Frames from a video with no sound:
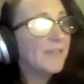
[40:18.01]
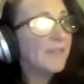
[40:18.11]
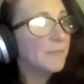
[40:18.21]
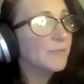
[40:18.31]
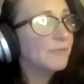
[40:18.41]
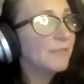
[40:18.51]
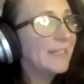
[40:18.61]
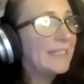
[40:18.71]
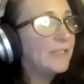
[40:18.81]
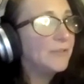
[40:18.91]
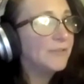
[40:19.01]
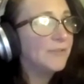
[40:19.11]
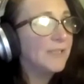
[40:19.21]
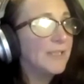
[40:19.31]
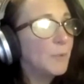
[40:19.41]
thing that was really
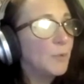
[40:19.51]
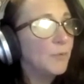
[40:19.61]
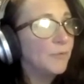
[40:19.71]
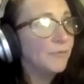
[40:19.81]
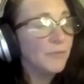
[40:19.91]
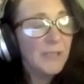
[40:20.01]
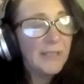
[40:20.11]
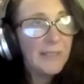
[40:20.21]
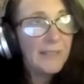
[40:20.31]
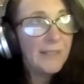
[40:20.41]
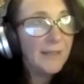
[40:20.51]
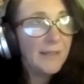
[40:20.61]
useful and important for me